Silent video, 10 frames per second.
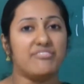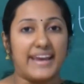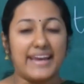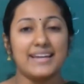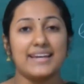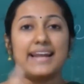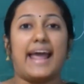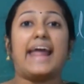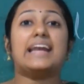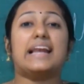vein
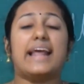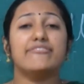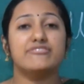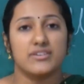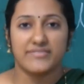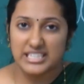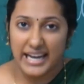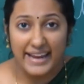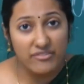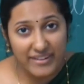and left
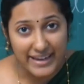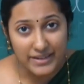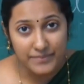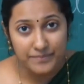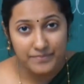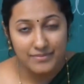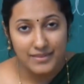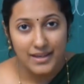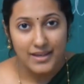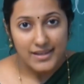vitelline vein.
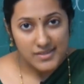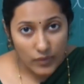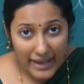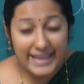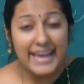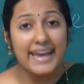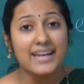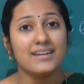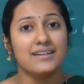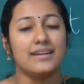So
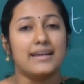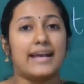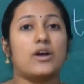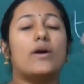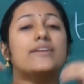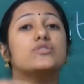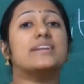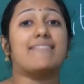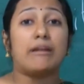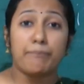again, according to
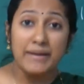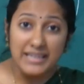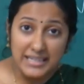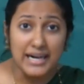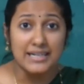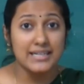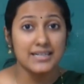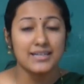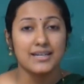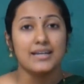the developing gut,
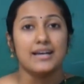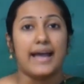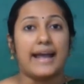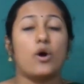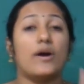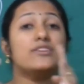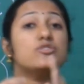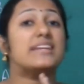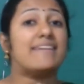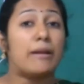according
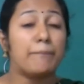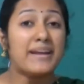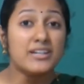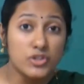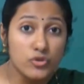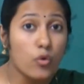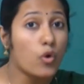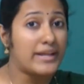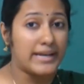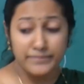to the developing
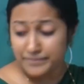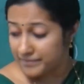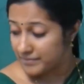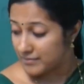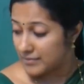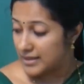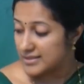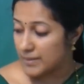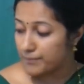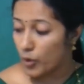duodenum,
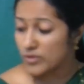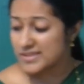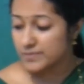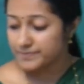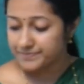suppose